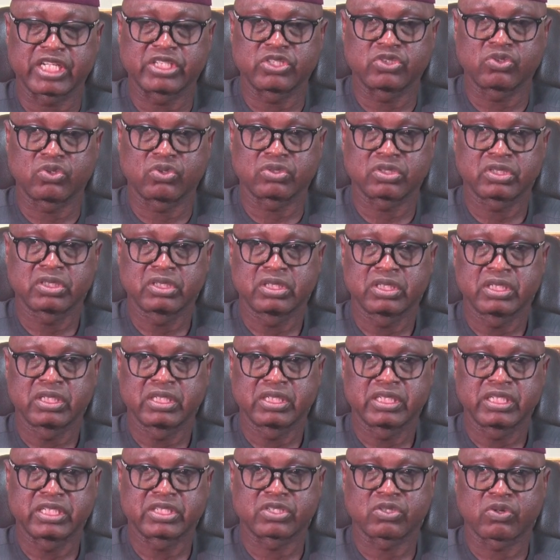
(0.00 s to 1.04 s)
Zone
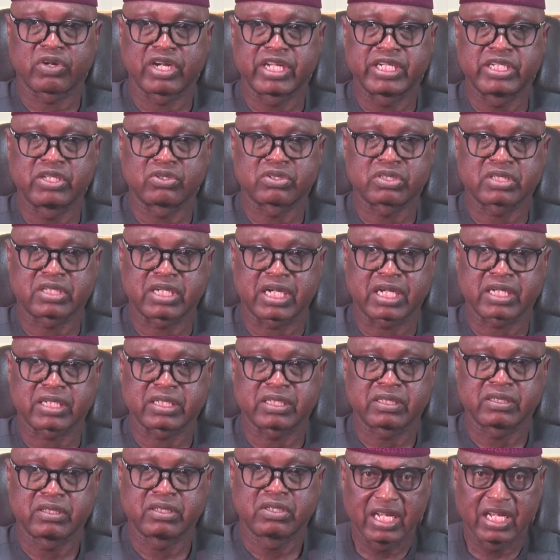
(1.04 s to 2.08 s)
is already on track,
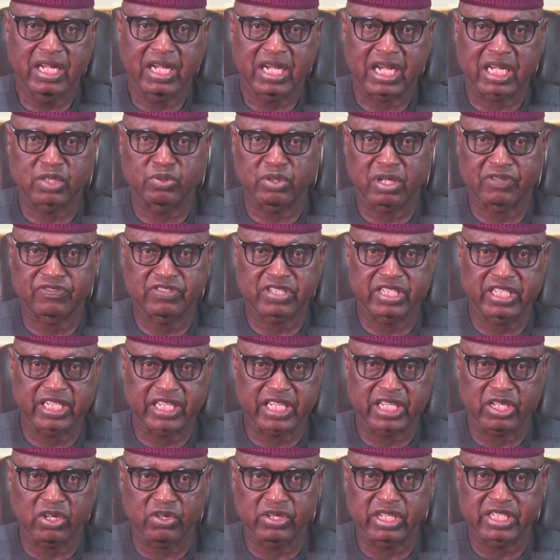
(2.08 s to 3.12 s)
as we have
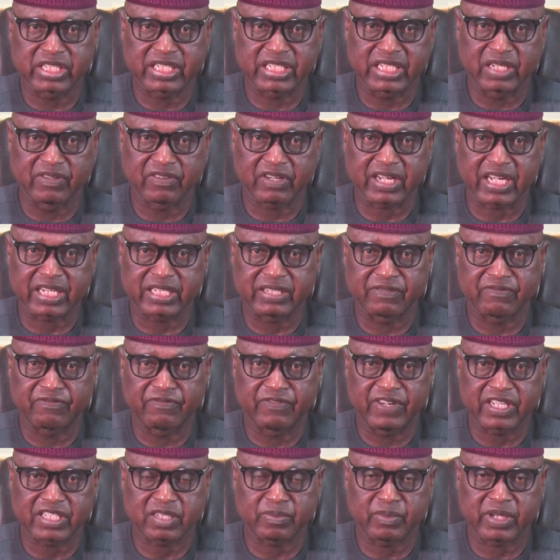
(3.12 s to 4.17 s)
secured a significant
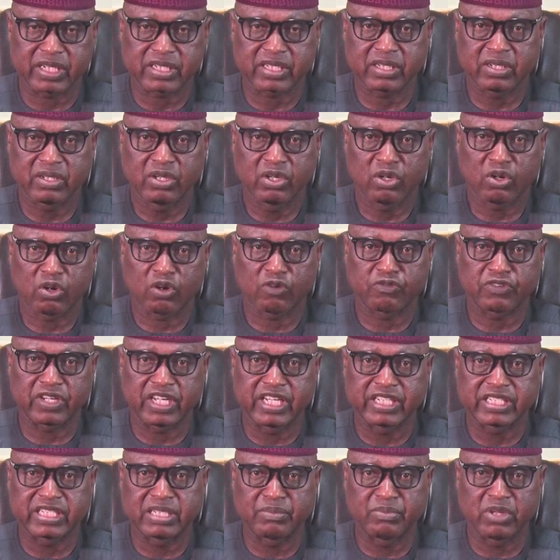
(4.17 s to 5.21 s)
investment of
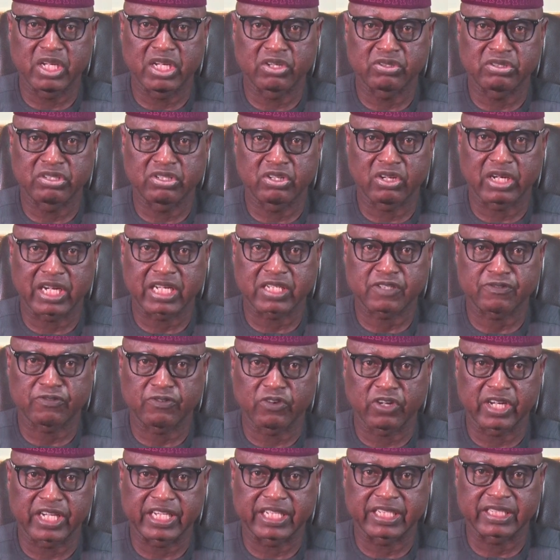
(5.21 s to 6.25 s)
$80 million
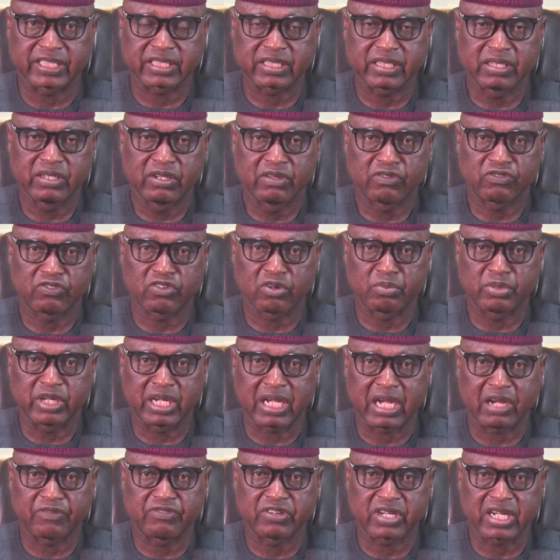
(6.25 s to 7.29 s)
funding from the
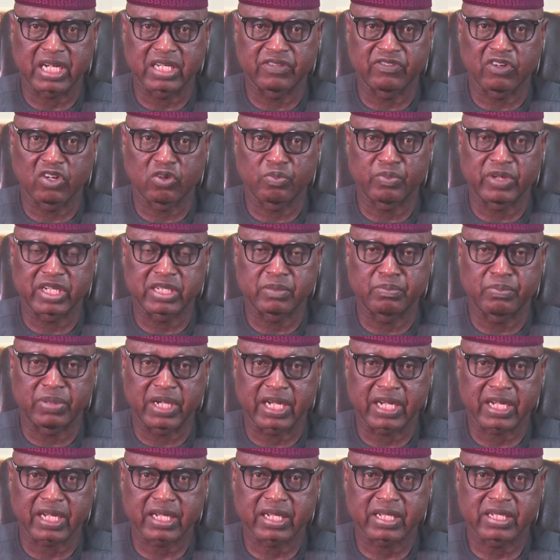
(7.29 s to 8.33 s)
African Development
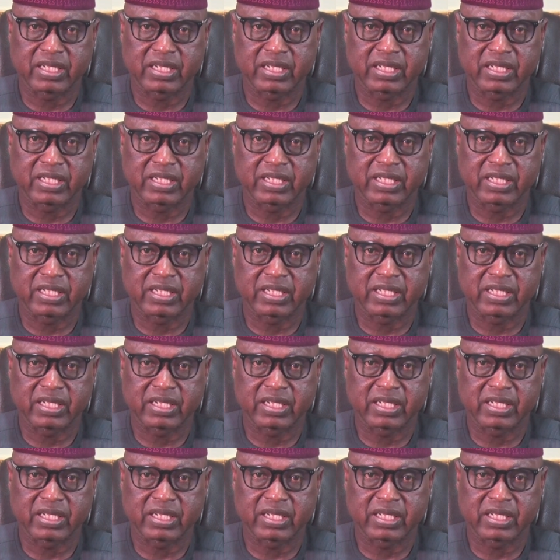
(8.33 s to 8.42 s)
Bank.